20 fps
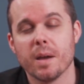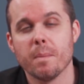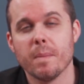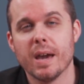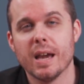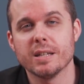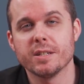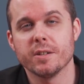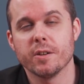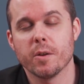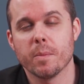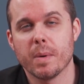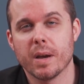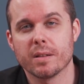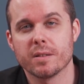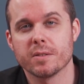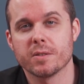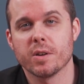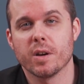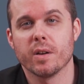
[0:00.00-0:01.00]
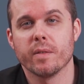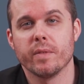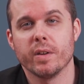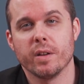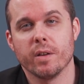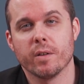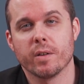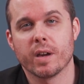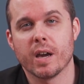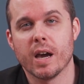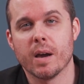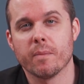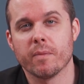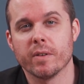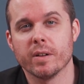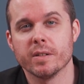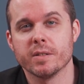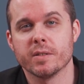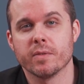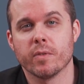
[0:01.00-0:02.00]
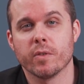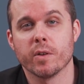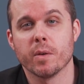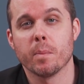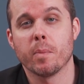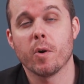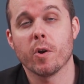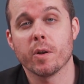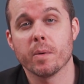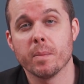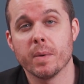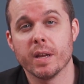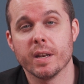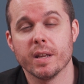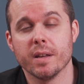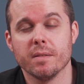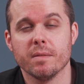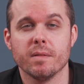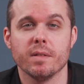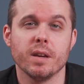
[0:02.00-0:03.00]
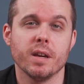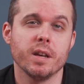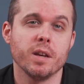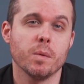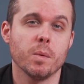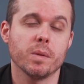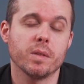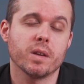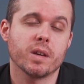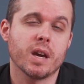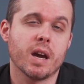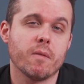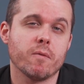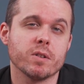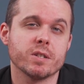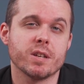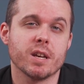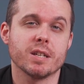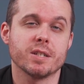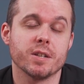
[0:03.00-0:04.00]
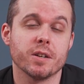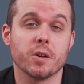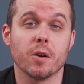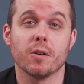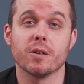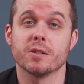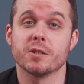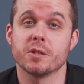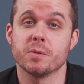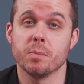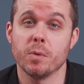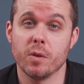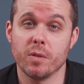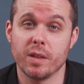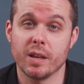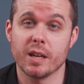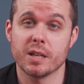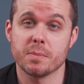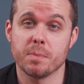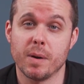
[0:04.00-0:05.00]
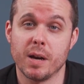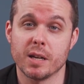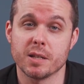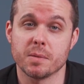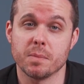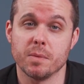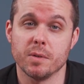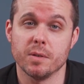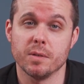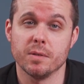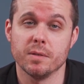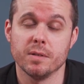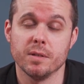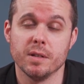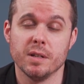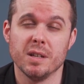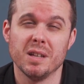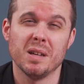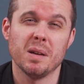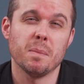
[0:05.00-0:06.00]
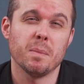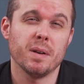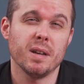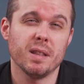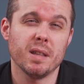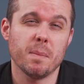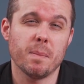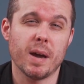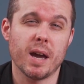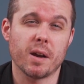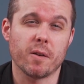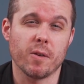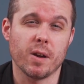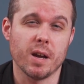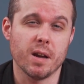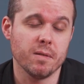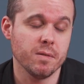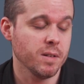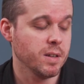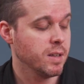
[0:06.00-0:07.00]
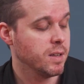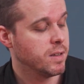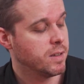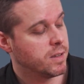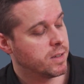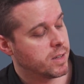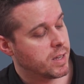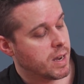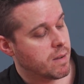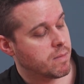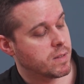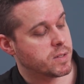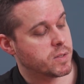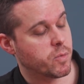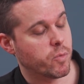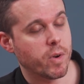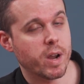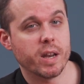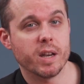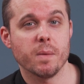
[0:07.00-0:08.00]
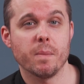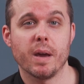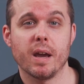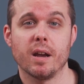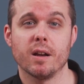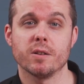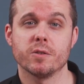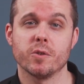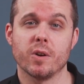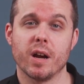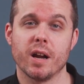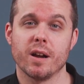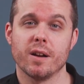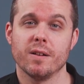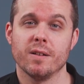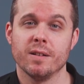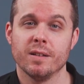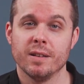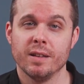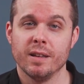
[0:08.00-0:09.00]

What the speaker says: Imagine you're about to start a video conference for an important meeting, and you want the conversation to go as smoothly as possible. But in the background, you have this random hairdryer